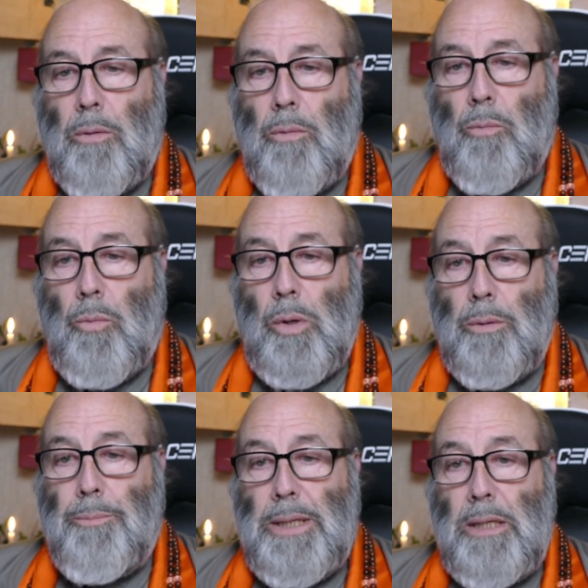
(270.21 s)
will
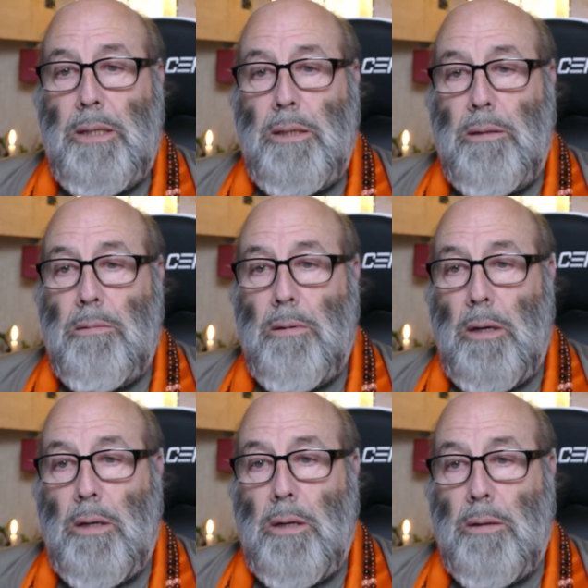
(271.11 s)
be
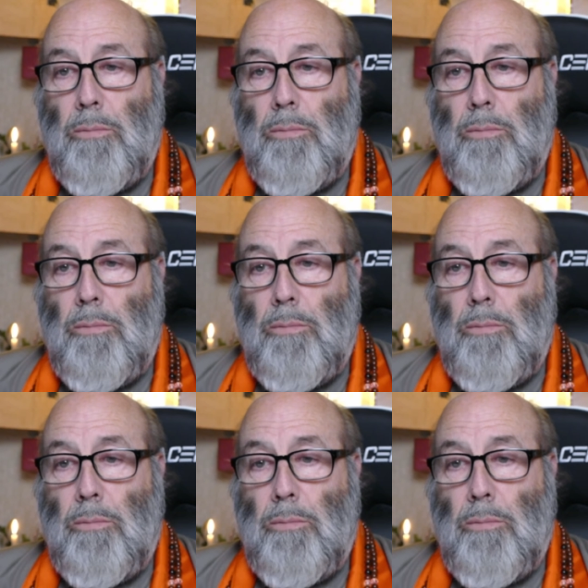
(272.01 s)
uh,